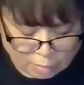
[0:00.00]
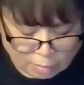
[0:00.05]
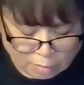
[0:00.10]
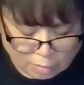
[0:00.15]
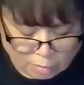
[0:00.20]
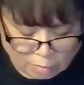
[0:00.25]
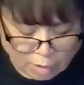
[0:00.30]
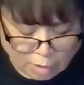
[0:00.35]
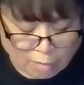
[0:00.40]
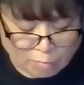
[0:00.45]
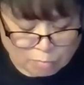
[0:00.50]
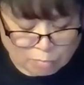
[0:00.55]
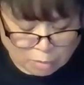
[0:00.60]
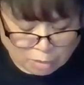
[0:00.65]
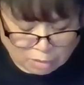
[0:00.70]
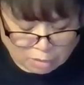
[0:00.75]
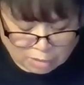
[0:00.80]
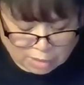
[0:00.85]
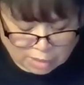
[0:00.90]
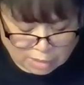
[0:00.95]
Craft
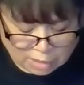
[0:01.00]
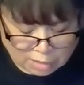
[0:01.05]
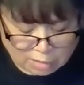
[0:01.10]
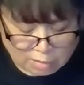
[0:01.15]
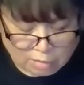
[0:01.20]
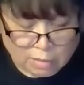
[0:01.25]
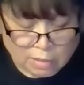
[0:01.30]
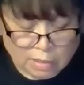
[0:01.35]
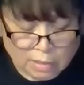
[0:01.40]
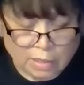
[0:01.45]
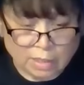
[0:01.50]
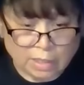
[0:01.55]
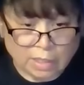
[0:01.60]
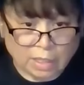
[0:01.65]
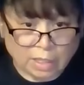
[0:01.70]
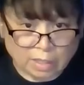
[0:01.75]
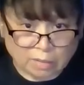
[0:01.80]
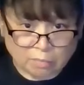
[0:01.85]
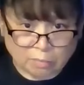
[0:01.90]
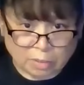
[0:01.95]
market
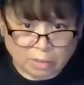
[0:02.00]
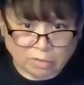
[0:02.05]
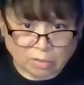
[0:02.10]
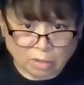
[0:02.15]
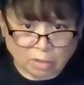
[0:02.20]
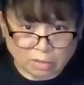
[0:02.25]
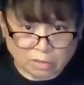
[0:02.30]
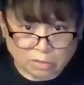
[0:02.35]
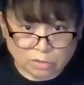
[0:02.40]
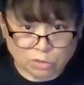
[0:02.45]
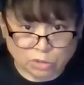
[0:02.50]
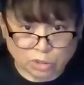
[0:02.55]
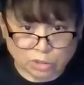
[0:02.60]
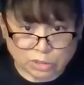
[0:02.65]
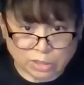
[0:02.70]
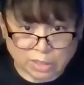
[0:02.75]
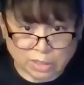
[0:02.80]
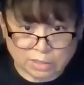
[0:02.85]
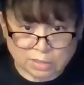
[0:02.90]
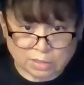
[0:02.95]
at my daughter's church,
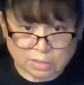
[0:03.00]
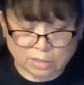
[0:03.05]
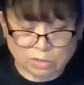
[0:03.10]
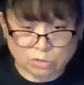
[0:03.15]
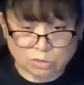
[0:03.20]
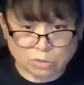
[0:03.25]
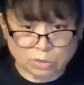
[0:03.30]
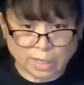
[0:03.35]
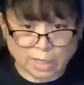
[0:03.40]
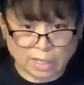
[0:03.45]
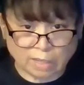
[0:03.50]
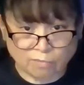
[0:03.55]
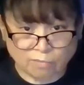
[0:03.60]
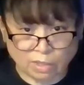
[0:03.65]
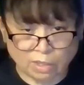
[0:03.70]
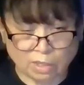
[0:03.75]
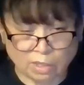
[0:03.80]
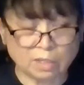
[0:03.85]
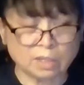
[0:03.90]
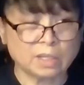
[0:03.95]
and it's a 2-day
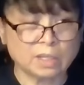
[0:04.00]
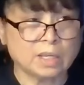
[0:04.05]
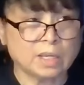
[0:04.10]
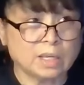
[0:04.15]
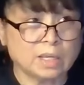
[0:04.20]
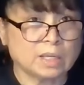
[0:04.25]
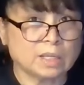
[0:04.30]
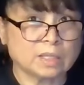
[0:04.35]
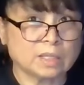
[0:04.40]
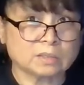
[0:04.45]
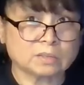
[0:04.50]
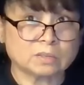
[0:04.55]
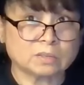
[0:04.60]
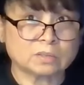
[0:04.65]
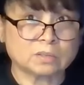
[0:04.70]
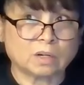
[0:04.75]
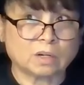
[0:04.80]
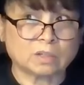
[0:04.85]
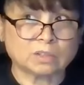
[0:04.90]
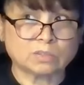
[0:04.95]
event. It
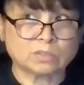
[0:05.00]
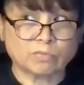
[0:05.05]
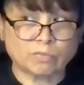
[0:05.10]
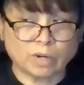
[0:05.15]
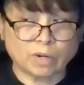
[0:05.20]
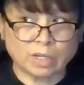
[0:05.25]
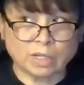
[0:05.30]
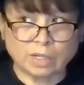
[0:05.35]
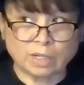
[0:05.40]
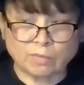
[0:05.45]
starts Friday